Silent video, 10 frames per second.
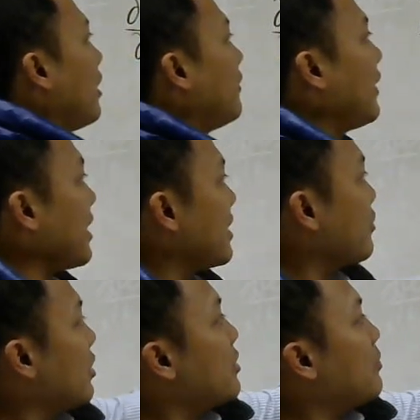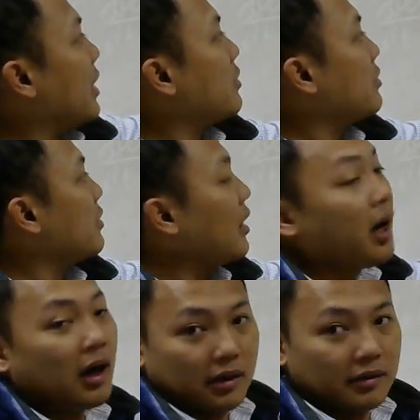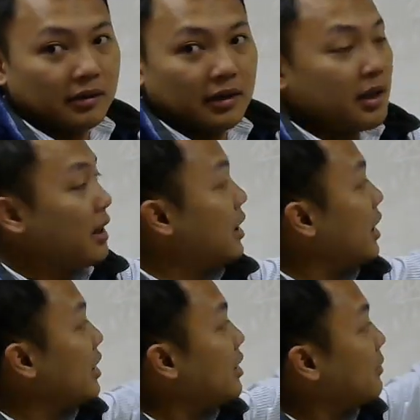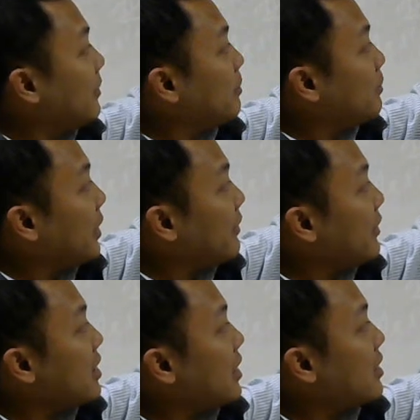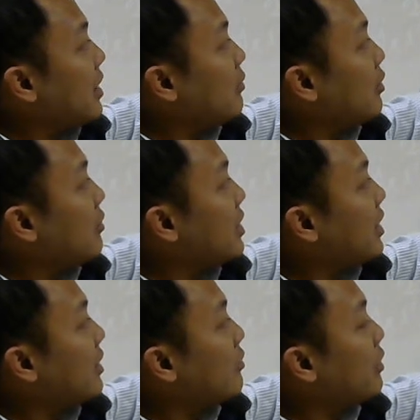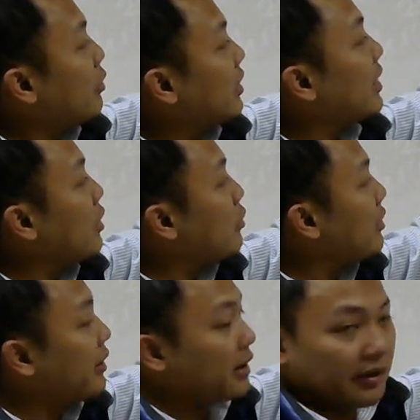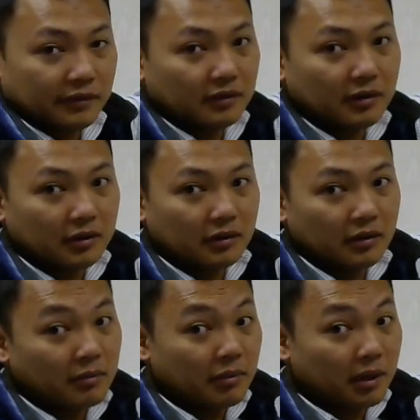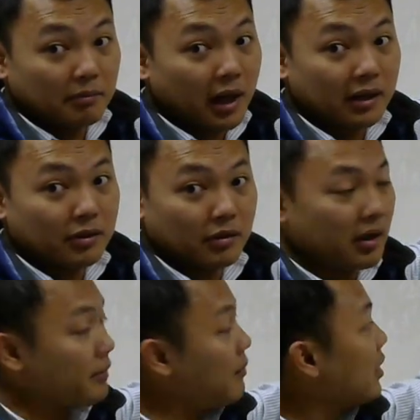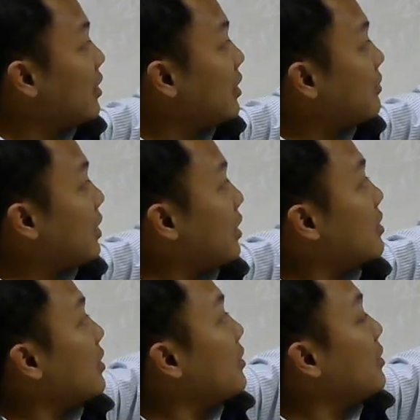of x with respect to r. In the previous example, we see we take derivative per partial, right? Because